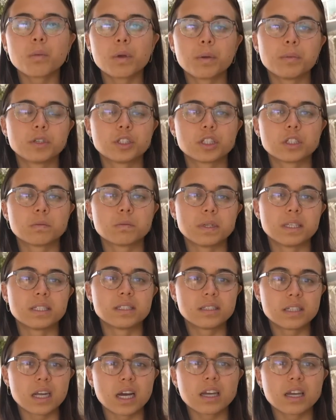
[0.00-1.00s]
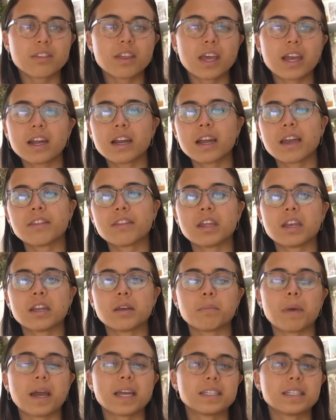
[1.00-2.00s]
we would just be stuck there, and then
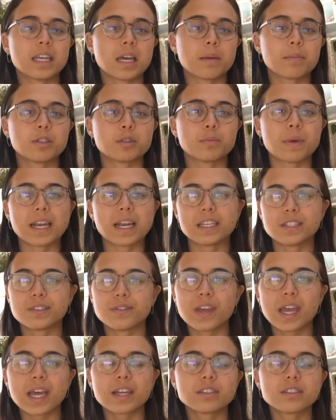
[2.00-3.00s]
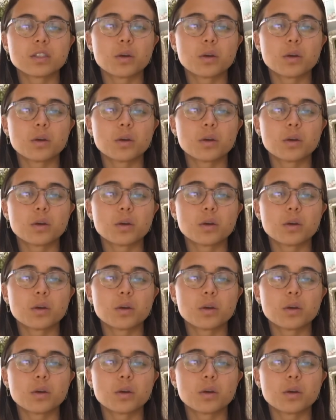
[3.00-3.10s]
it might damage Maddie's van.